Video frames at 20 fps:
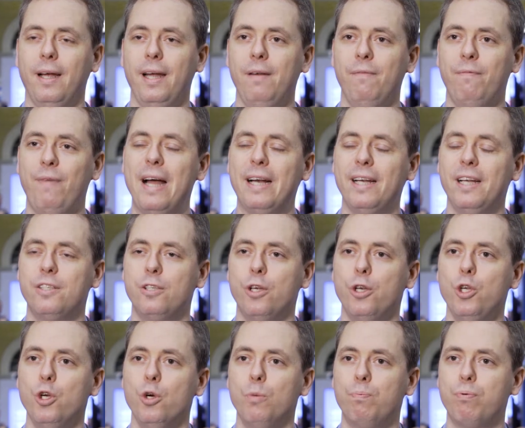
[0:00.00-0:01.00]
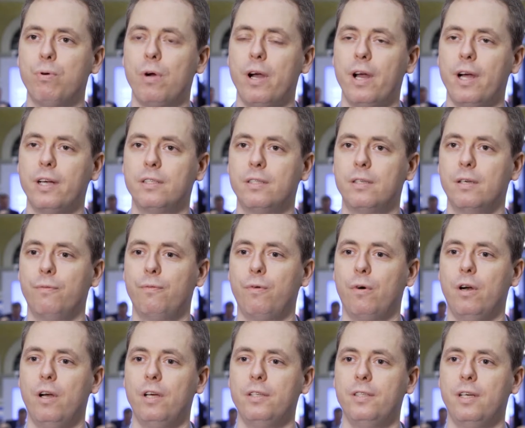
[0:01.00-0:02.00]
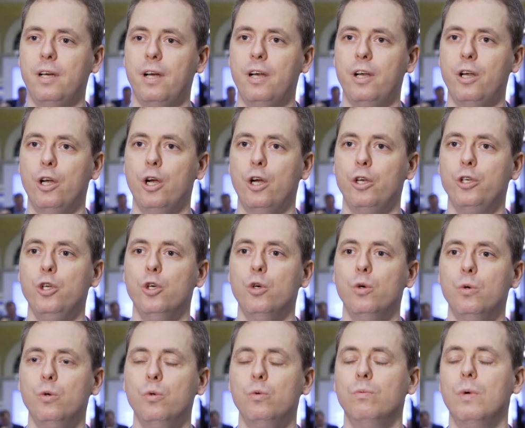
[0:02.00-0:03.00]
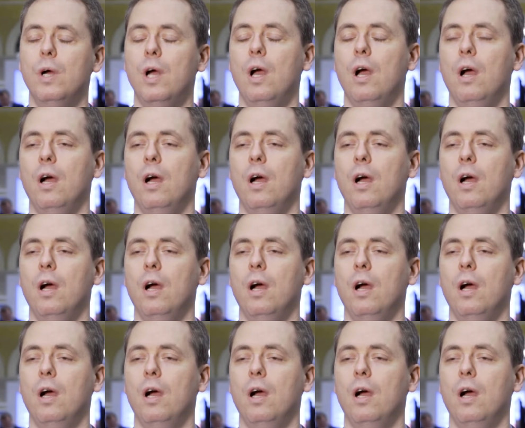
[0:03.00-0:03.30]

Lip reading: In fact, it's a new product for us and a new,